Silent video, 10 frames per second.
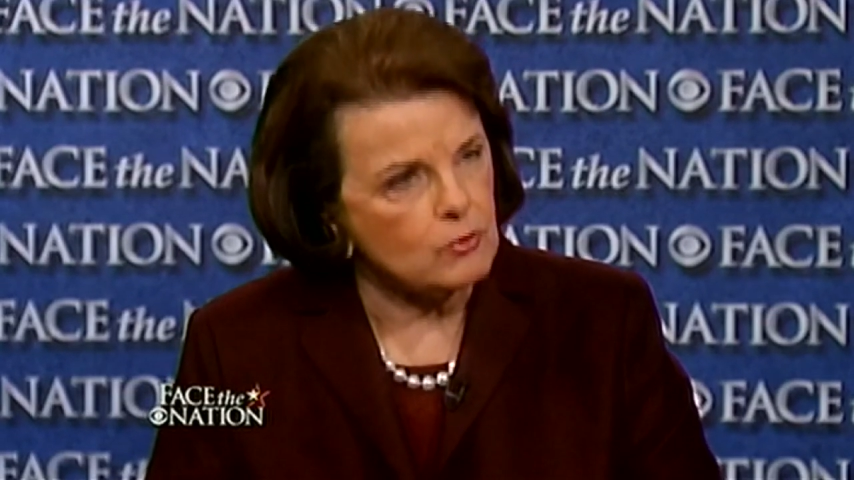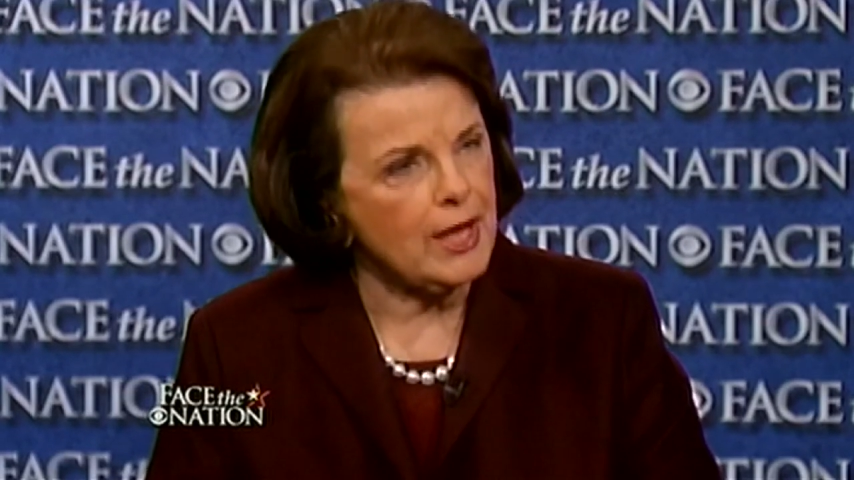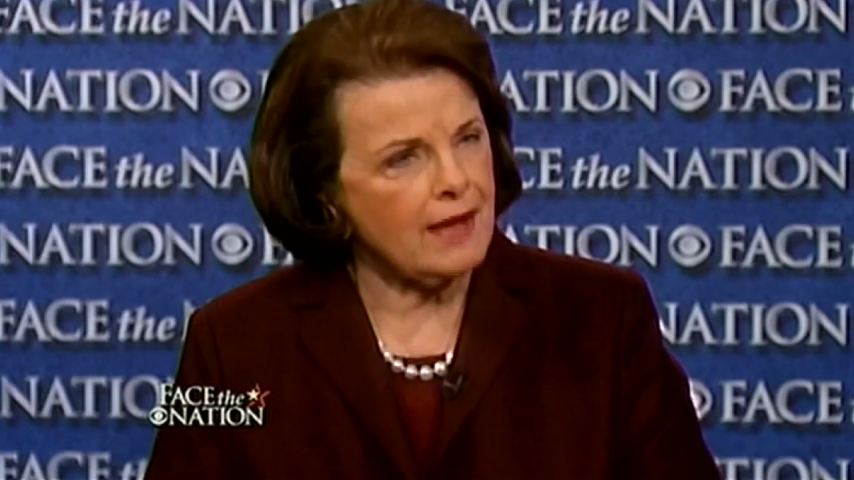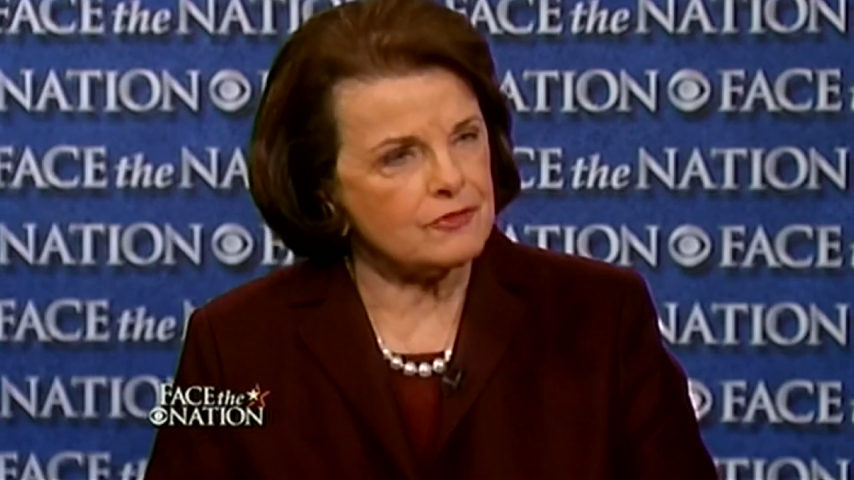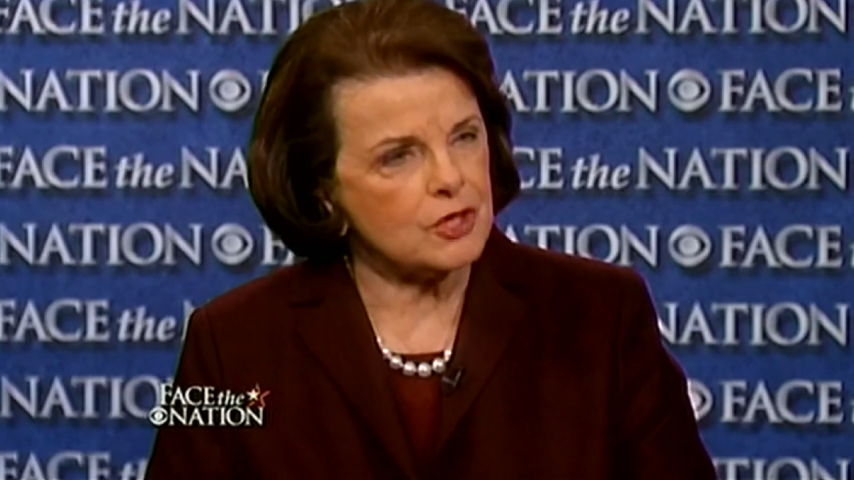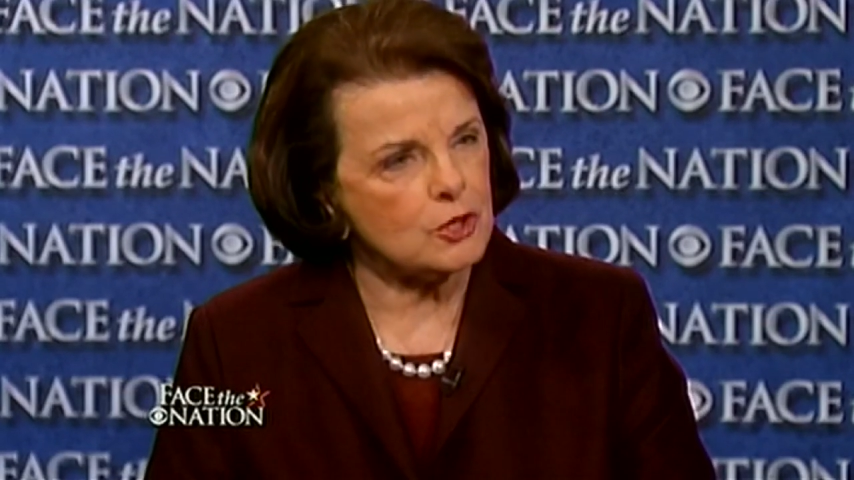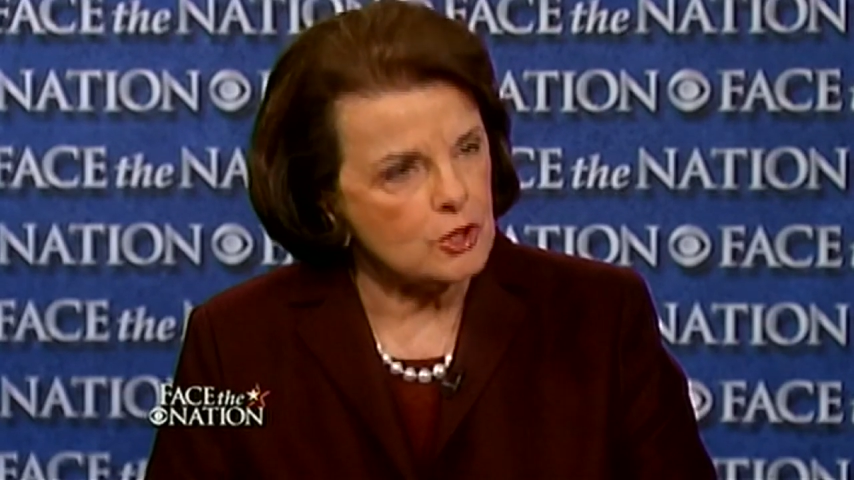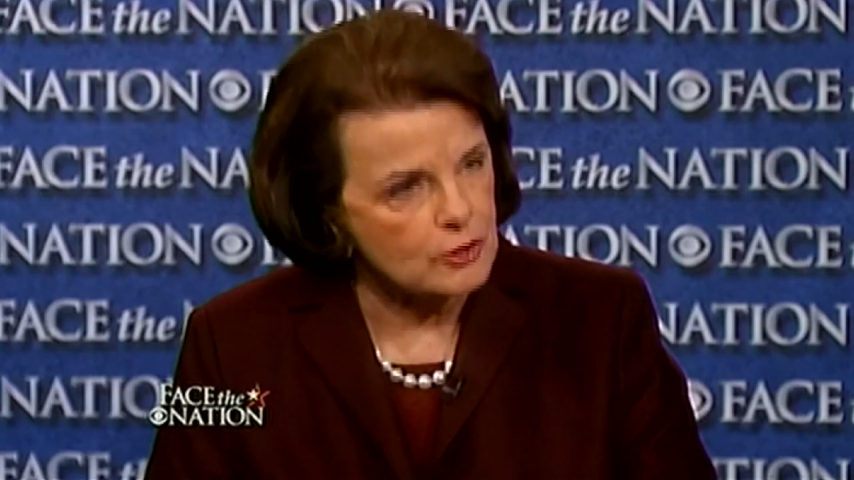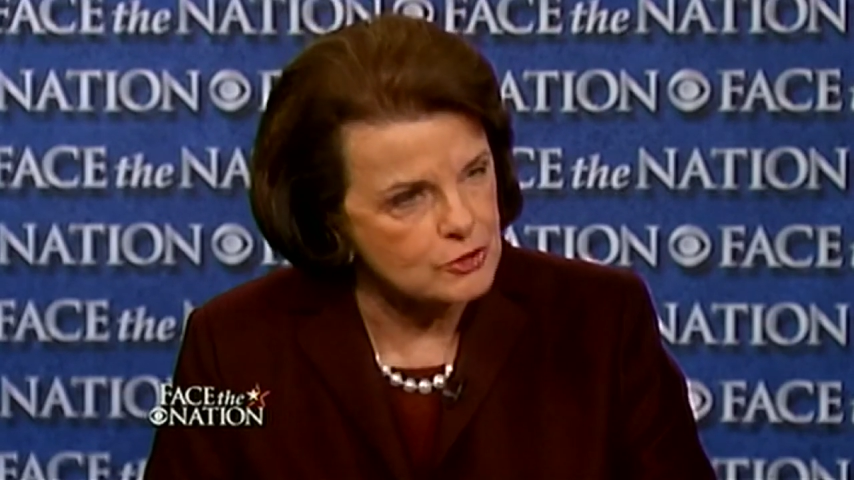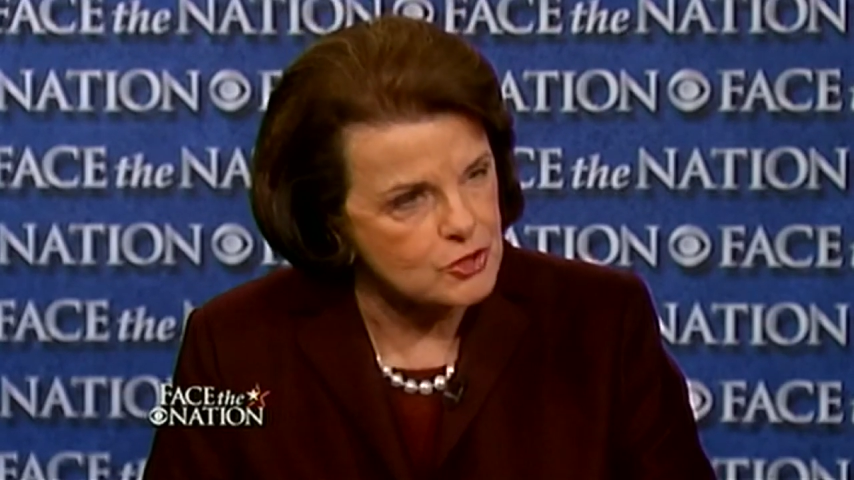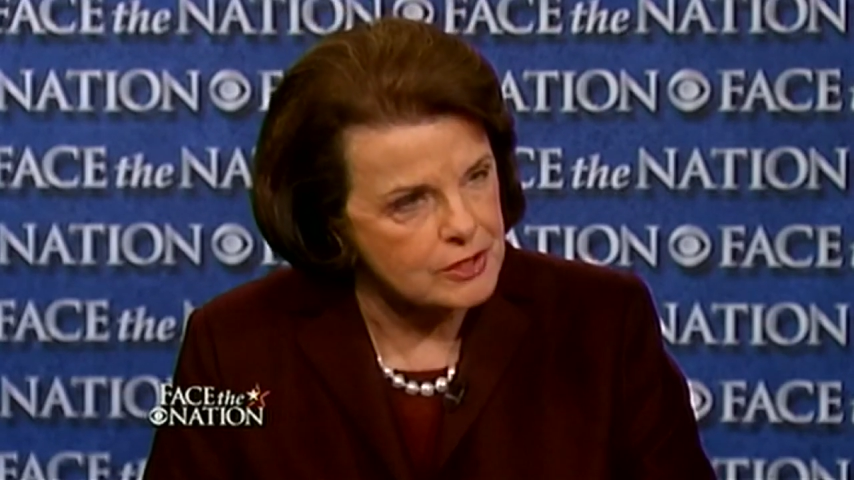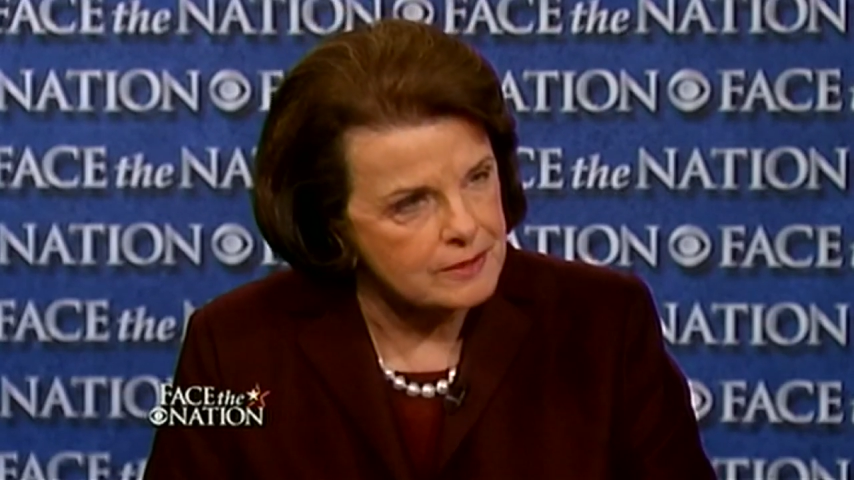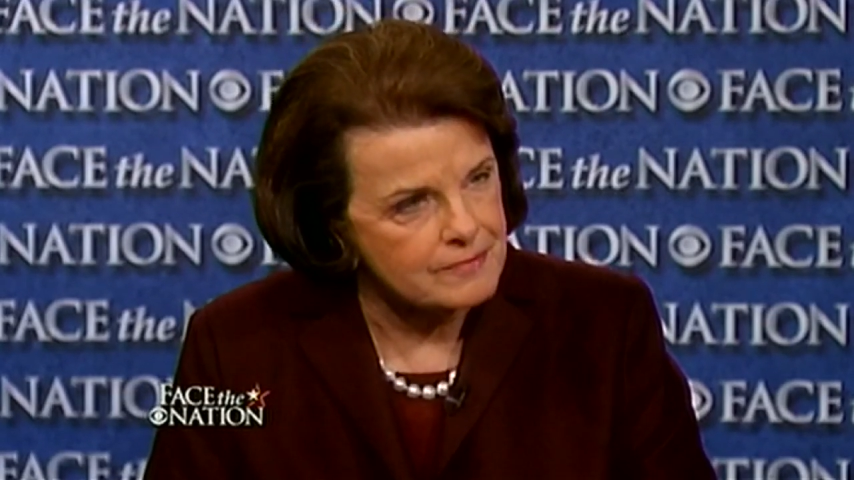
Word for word: We have the clergy